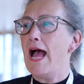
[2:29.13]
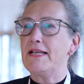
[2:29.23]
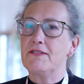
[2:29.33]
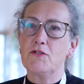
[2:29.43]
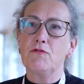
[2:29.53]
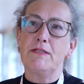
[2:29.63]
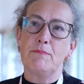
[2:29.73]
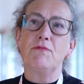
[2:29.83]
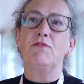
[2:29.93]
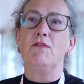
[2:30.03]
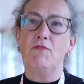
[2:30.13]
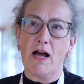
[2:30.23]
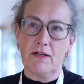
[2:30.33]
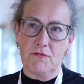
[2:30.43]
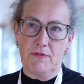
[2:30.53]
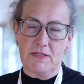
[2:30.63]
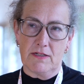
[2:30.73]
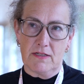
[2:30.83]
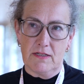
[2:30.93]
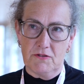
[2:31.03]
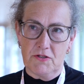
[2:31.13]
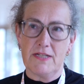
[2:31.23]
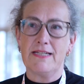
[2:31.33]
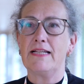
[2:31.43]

had the treatment for large vessel occlusion,